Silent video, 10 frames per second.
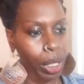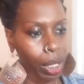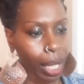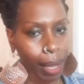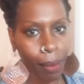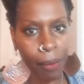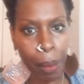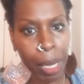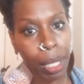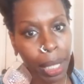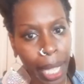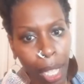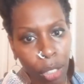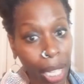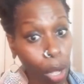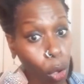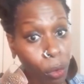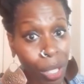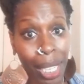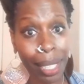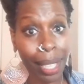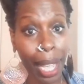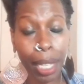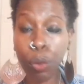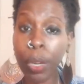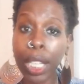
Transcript: like feminine lounge got overly excited.